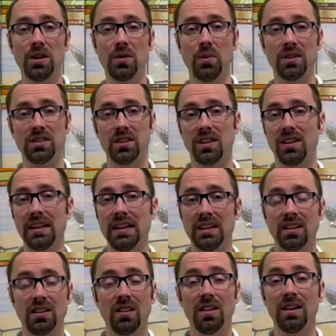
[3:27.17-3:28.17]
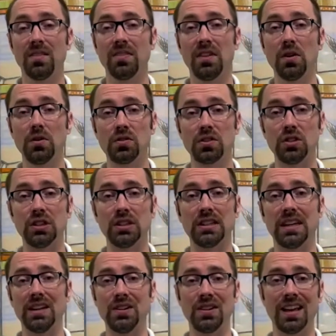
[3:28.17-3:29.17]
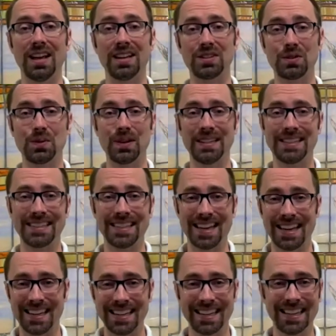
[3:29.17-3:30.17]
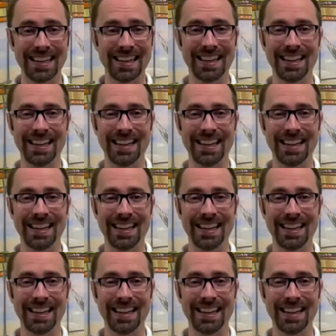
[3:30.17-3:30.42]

once he declared those good, can you guess what he said?